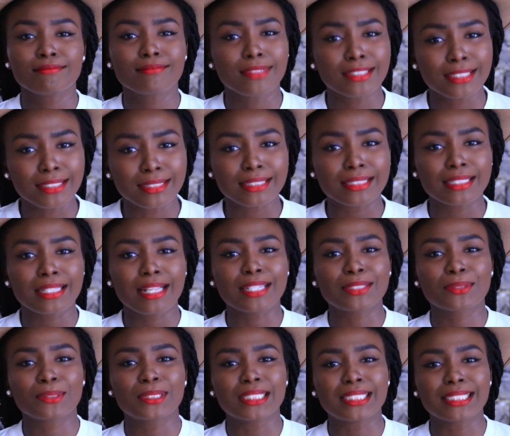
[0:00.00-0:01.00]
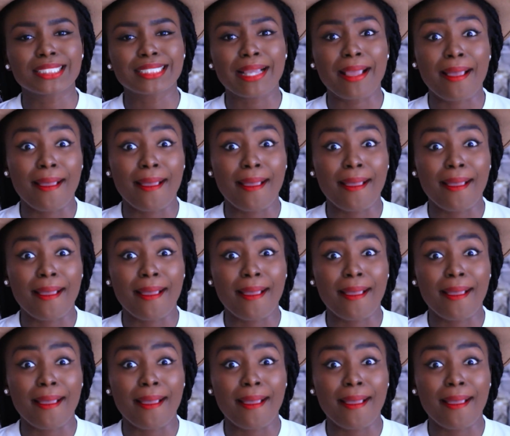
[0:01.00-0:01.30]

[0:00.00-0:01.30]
What do you think the last one is?